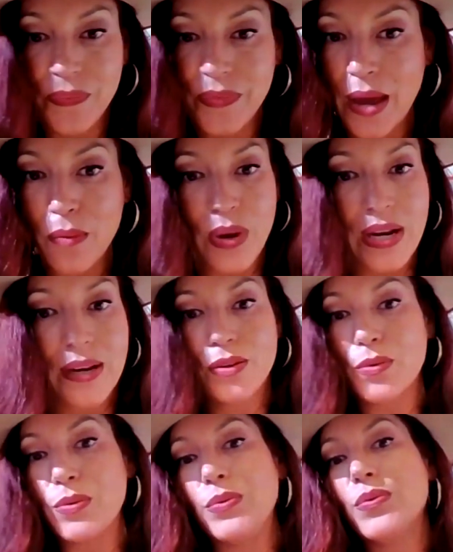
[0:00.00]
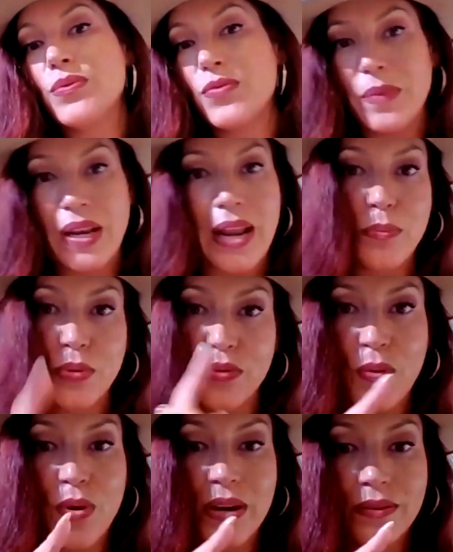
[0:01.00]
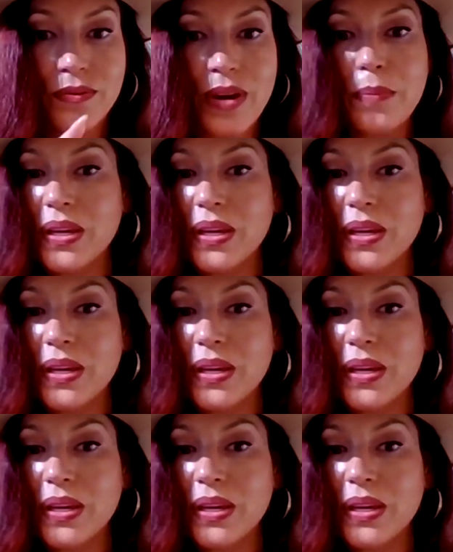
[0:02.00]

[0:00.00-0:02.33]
that went through from the night before, right?